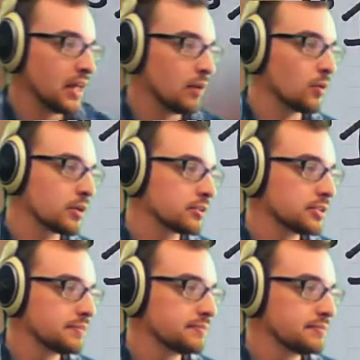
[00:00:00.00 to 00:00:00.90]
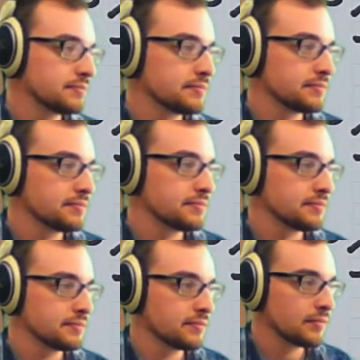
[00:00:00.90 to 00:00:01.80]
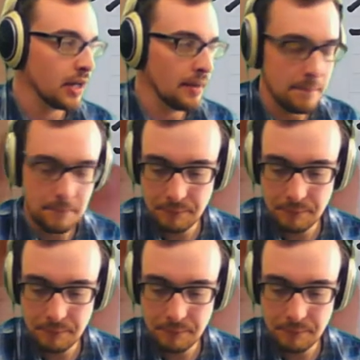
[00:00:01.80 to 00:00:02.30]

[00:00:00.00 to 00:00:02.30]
that it works. Okay?